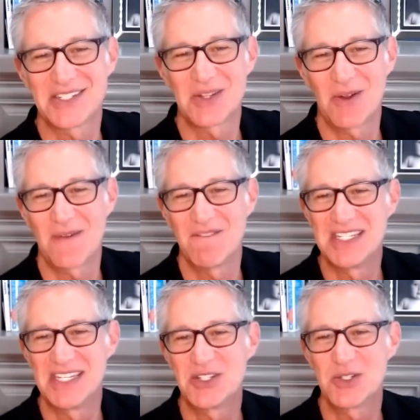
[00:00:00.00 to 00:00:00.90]
to solve the
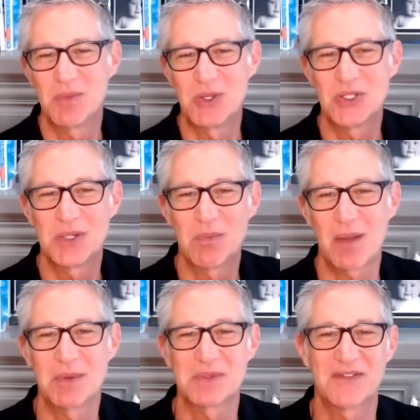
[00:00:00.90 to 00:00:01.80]
distribution
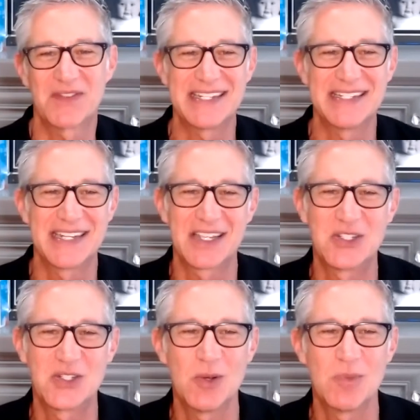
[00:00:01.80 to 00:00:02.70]
problems of getting to
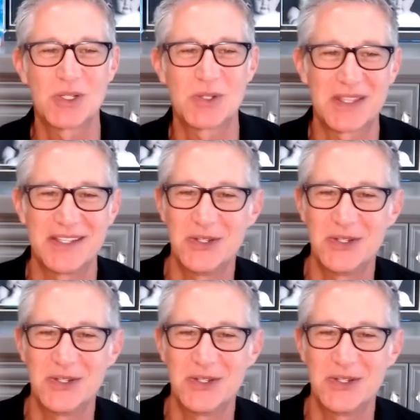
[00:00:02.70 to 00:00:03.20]
consumers with